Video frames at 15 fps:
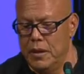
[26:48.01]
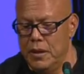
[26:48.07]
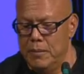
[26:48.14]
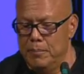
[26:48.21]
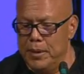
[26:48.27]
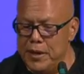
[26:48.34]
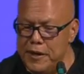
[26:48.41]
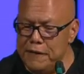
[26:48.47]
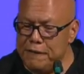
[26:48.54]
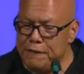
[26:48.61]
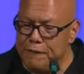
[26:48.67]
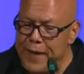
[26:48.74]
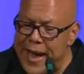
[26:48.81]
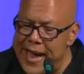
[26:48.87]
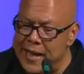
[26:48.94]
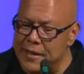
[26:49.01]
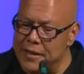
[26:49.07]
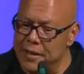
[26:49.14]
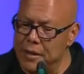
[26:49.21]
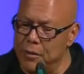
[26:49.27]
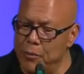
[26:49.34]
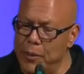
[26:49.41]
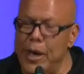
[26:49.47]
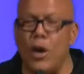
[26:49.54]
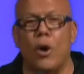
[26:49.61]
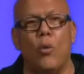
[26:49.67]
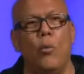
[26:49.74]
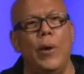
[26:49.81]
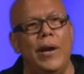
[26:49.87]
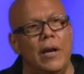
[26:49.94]
But in fact, we are
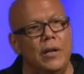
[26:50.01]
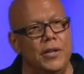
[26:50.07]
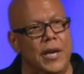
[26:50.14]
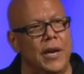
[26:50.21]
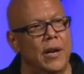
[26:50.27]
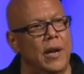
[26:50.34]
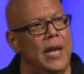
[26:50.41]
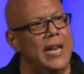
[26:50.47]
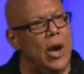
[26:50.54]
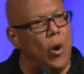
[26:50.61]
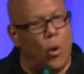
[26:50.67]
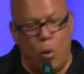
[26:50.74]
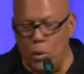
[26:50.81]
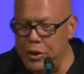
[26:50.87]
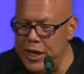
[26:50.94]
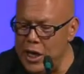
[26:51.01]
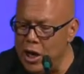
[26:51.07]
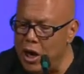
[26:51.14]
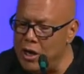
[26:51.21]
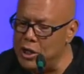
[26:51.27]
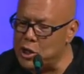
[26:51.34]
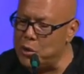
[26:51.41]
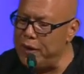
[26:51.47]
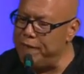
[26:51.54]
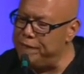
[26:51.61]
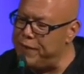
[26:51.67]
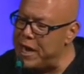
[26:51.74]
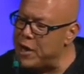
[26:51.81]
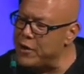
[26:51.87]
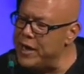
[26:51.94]
wielding and holding on to a
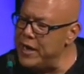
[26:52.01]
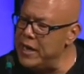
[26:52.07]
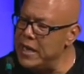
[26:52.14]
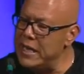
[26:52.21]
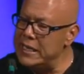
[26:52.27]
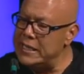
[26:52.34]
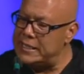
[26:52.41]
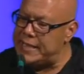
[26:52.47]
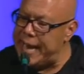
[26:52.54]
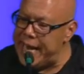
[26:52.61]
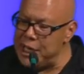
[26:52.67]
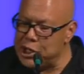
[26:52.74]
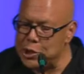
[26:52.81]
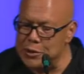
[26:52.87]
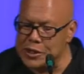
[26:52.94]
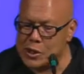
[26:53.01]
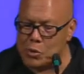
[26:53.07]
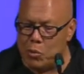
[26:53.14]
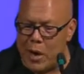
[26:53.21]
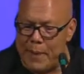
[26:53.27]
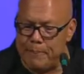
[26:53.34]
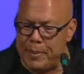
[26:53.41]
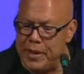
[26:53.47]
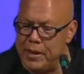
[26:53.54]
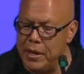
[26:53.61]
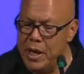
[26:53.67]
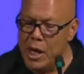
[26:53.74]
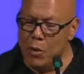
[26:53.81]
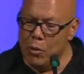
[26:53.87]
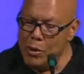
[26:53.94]
very dangerous weapon
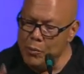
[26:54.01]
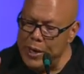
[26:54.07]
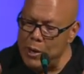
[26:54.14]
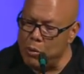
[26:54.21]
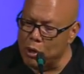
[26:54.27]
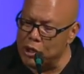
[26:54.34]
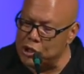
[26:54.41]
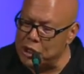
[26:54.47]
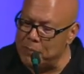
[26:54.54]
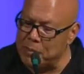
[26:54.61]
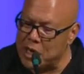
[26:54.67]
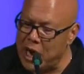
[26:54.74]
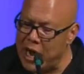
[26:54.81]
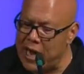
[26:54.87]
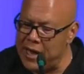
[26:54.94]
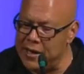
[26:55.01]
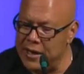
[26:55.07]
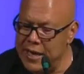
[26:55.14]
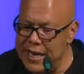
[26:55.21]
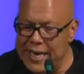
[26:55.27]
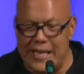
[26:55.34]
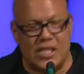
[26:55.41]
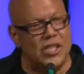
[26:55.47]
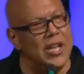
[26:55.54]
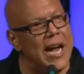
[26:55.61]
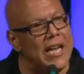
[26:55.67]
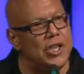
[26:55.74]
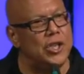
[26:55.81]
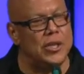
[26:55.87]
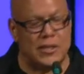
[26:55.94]
when we worship God. It's
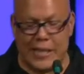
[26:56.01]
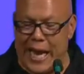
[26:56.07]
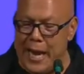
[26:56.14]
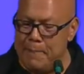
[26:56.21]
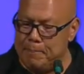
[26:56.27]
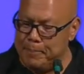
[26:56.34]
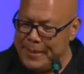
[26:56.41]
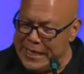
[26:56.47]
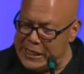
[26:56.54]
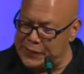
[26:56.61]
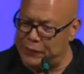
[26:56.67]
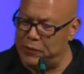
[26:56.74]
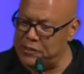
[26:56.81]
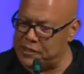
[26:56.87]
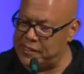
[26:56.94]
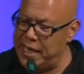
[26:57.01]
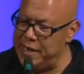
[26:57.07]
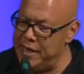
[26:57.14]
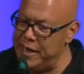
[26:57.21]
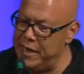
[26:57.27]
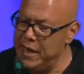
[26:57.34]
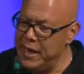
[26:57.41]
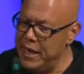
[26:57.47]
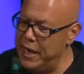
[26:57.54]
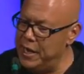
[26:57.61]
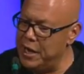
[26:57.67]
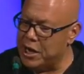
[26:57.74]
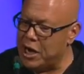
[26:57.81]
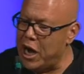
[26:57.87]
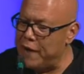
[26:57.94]
not just a peaceful setting in a
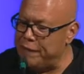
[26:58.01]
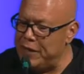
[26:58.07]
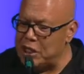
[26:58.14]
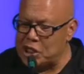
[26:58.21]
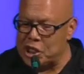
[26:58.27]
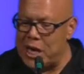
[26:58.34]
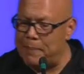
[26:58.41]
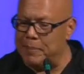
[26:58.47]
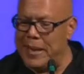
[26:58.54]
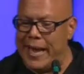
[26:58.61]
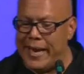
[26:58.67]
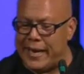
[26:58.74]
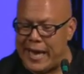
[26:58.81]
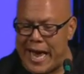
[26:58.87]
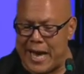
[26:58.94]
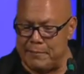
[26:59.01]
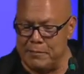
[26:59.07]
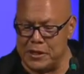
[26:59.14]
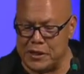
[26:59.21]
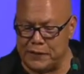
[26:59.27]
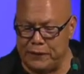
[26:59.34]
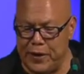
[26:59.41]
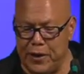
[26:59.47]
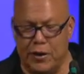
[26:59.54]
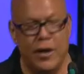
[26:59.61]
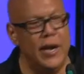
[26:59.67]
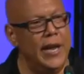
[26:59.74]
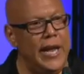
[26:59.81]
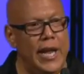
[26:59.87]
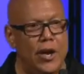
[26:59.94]
coffee shop like atmosphere
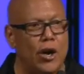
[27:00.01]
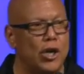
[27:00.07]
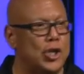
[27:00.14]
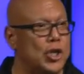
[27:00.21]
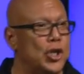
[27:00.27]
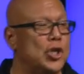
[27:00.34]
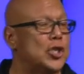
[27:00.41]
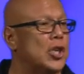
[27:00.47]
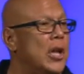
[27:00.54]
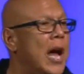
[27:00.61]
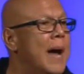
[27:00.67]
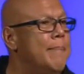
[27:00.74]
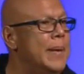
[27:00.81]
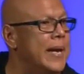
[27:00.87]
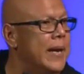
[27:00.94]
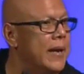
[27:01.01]
in our church lobby.